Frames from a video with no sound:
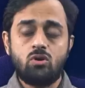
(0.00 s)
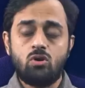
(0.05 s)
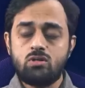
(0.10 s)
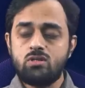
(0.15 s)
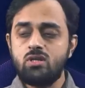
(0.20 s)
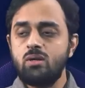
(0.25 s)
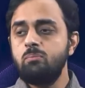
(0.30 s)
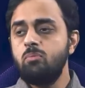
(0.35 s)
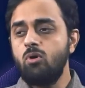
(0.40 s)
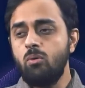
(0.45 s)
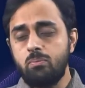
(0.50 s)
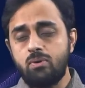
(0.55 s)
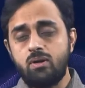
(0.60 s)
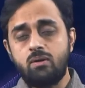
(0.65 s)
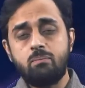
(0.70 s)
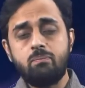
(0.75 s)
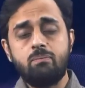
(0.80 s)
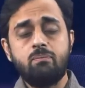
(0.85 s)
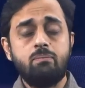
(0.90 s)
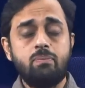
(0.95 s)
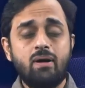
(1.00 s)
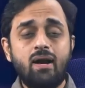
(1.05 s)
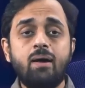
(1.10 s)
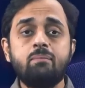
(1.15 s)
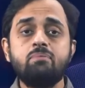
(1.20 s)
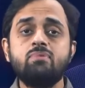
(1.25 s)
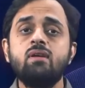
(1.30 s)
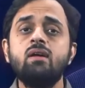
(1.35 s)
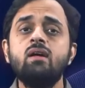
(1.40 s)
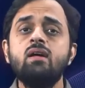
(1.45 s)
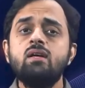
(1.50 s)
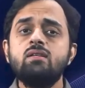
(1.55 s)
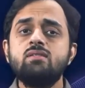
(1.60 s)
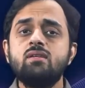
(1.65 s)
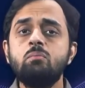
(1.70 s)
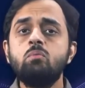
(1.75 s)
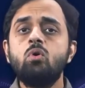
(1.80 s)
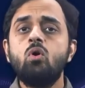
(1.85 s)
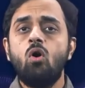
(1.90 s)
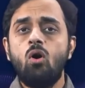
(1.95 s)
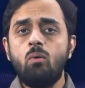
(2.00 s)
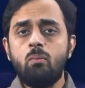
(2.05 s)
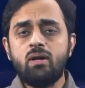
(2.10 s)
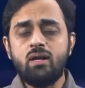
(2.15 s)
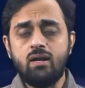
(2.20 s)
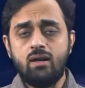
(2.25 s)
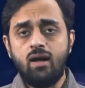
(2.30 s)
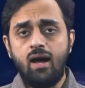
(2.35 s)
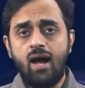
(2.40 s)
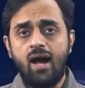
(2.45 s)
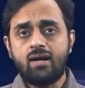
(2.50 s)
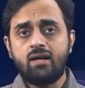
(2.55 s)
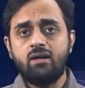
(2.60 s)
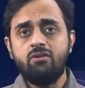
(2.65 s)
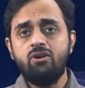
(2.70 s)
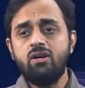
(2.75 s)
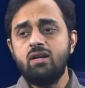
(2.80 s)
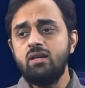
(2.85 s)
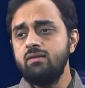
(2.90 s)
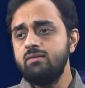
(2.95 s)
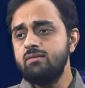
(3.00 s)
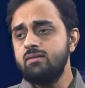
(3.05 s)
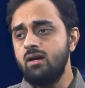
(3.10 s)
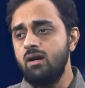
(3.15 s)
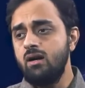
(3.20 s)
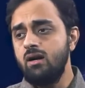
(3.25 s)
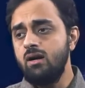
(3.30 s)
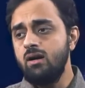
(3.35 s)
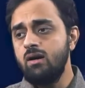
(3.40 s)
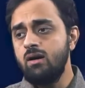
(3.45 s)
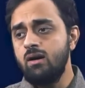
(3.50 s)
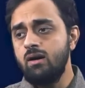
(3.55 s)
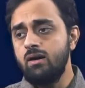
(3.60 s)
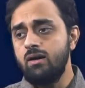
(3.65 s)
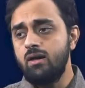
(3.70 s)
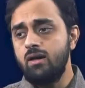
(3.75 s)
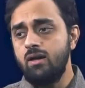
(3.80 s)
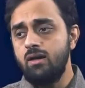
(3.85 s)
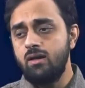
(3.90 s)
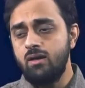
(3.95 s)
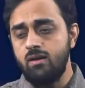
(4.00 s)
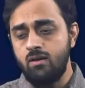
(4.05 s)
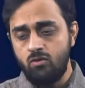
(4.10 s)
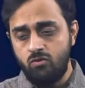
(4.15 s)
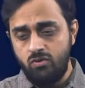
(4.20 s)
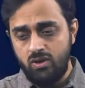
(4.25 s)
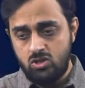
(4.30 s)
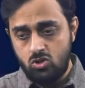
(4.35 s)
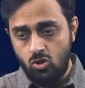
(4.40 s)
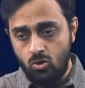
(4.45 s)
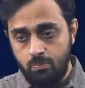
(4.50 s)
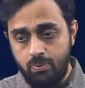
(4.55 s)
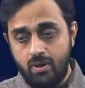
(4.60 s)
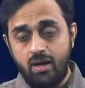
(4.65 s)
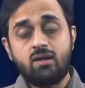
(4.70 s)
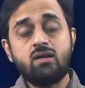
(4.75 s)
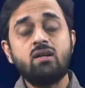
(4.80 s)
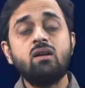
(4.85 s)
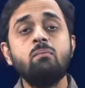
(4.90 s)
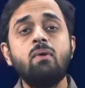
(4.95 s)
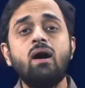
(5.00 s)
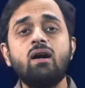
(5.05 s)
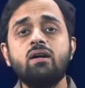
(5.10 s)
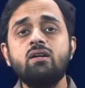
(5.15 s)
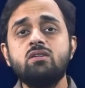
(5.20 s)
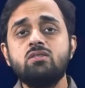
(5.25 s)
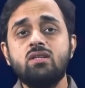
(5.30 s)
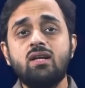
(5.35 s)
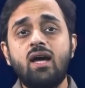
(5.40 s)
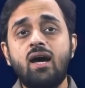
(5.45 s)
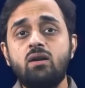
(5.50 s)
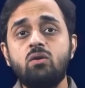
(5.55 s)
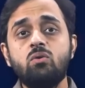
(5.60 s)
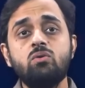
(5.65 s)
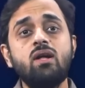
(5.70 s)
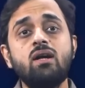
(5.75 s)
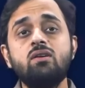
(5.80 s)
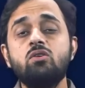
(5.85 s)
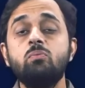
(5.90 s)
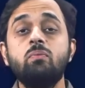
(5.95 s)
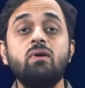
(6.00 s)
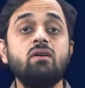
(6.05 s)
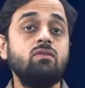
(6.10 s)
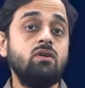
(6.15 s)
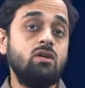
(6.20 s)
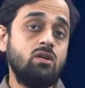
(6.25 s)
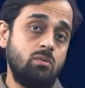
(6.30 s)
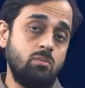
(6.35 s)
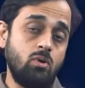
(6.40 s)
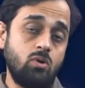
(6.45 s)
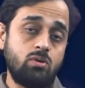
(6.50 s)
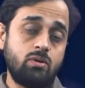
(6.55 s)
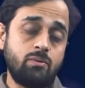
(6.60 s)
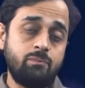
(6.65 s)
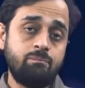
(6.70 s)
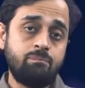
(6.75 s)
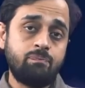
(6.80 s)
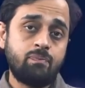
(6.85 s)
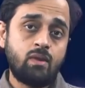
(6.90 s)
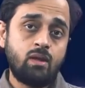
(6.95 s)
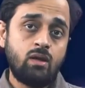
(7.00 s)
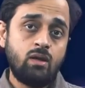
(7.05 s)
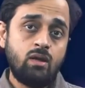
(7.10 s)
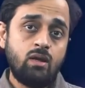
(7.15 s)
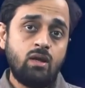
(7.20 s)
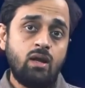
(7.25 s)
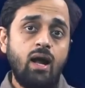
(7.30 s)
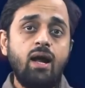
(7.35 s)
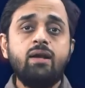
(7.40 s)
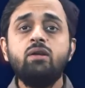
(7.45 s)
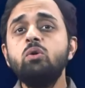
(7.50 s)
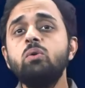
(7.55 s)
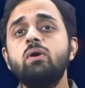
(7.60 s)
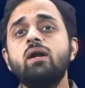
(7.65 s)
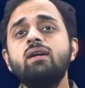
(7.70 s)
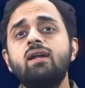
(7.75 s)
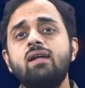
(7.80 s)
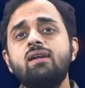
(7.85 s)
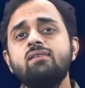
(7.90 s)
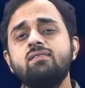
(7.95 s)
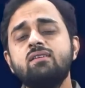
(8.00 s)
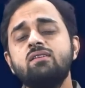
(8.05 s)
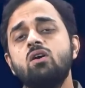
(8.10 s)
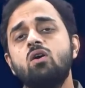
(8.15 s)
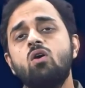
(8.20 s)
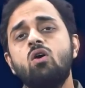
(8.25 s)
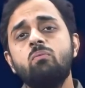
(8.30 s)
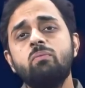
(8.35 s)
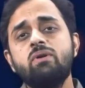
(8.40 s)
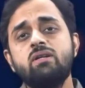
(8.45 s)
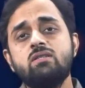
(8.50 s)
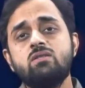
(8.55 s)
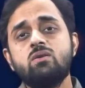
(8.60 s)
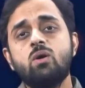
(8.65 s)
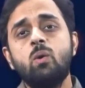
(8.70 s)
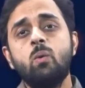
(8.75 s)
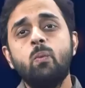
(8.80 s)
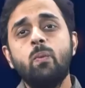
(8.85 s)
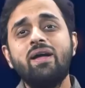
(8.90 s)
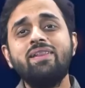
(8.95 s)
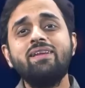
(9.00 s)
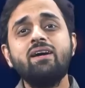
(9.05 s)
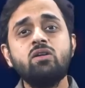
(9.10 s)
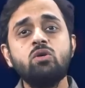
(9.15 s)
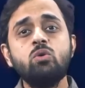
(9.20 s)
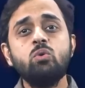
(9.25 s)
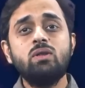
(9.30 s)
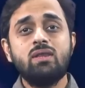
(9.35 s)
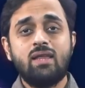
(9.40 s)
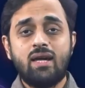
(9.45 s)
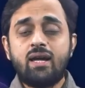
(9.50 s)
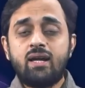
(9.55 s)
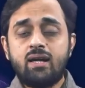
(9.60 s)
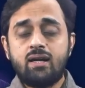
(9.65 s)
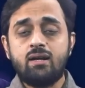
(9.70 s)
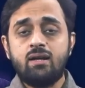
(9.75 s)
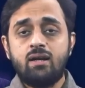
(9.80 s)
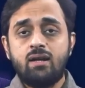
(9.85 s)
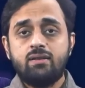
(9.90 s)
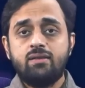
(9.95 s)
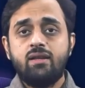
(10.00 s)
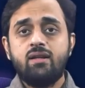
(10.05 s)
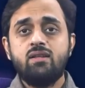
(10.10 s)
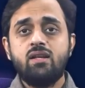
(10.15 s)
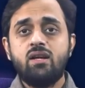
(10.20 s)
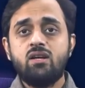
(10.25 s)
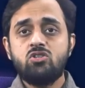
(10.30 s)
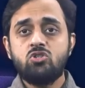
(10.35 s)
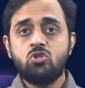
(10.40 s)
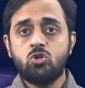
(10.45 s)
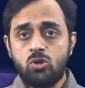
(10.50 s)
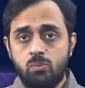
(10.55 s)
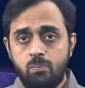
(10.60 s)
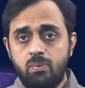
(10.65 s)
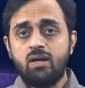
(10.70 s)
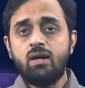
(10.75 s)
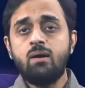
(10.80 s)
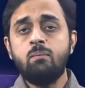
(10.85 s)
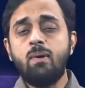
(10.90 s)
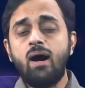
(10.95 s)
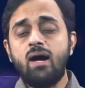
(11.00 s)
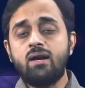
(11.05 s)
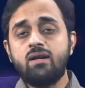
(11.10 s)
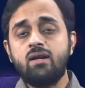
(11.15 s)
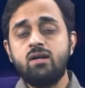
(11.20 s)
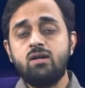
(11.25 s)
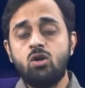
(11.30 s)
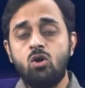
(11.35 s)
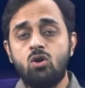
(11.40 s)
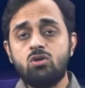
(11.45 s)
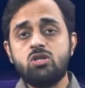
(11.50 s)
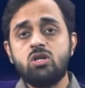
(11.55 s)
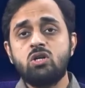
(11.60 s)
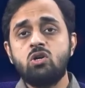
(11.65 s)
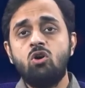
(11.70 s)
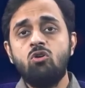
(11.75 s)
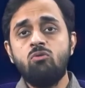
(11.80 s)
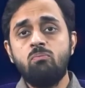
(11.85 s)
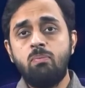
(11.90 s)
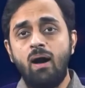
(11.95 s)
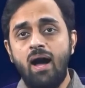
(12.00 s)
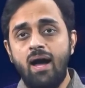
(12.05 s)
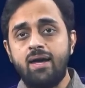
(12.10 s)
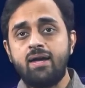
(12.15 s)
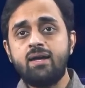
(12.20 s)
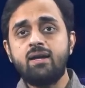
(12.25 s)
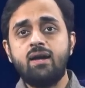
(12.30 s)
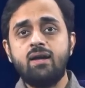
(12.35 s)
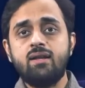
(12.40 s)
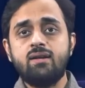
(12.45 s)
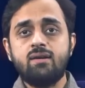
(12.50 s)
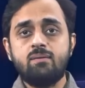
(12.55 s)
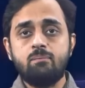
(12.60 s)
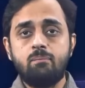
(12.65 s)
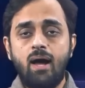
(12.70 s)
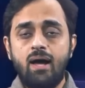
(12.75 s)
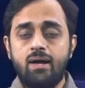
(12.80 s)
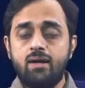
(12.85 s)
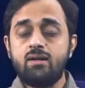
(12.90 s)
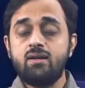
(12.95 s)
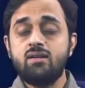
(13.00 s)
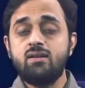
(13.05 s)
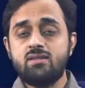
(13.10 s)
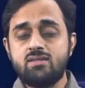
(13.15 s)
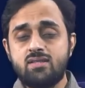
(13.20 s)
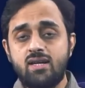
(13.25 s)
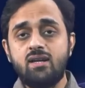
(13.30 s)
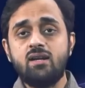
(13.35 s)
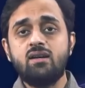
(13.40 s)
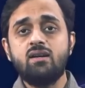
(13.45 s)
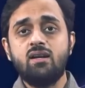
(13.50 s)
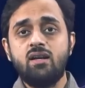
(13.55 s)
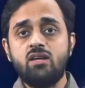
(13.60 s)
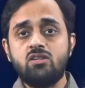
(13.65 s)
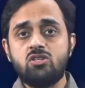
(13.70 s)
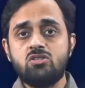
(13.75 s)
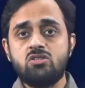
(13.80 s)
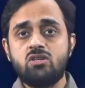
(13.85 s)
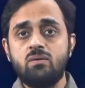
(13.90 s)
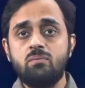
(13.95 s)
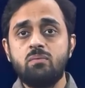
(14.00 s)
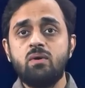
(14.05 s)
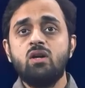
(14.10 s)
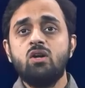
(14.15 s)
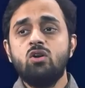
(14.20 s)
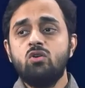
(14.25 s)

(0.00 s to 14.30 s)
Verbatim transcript: not say popular, perhaps some common activities uh, uh which operate in a market scenario that you may have heard about. And you can tell us in the comments whether you think that there should be a market logic of buying and a buyer and a seller relationship